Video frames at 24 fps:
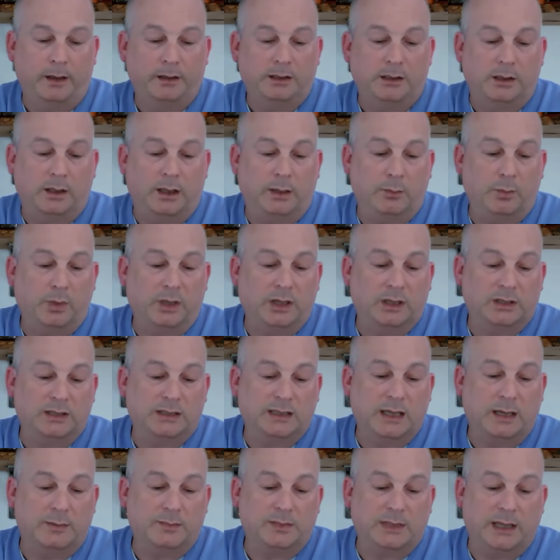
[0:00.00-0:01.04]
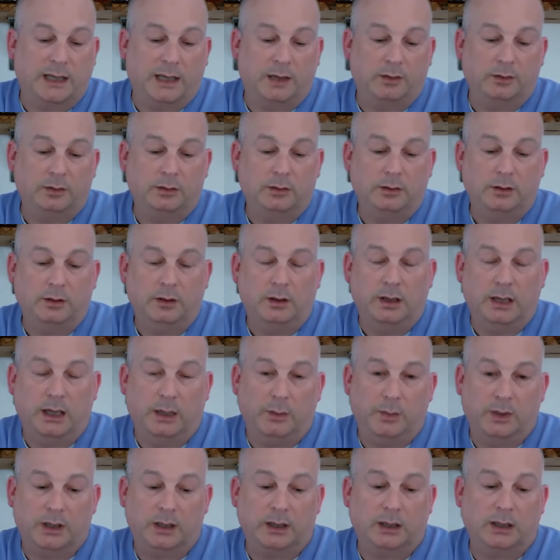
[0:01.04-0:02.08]
So then we can step down,
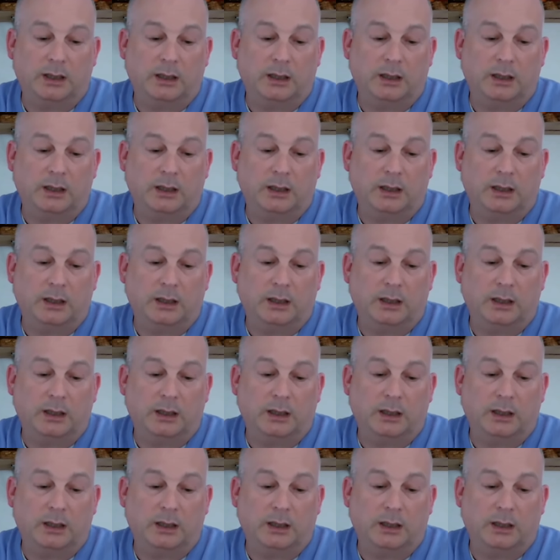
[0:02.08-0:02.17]
and, we,